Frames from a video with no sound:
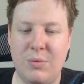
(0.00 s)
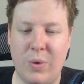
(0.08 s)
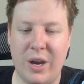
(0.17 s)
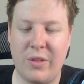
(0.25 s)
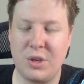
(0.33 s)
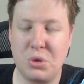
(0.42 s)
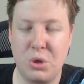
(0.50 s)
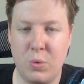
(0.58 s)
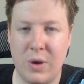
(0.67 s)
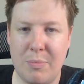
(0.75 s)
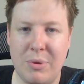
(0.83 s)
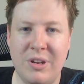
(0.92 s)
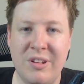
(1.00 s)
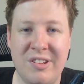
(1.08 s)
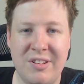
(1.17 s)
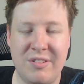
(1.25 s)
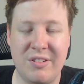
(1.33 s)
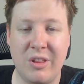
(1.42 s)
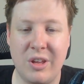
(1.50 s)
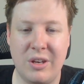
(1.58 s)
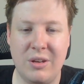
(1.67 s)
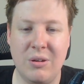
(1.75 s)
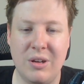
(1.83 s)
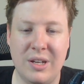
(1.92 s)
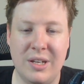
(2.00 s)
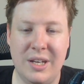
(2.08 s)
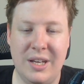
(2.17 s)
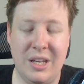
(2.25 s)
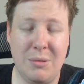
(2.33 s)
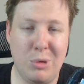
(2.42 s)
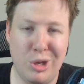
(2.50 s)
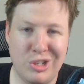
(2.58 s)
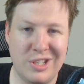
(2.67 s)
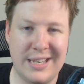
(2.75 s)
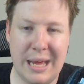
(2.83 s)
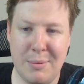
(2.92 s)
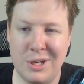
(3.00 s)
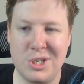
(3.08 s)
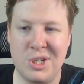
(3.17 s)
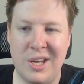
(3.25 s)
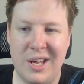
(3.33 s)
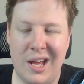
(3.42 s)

one of the 2 weapons so that you're immune to damage.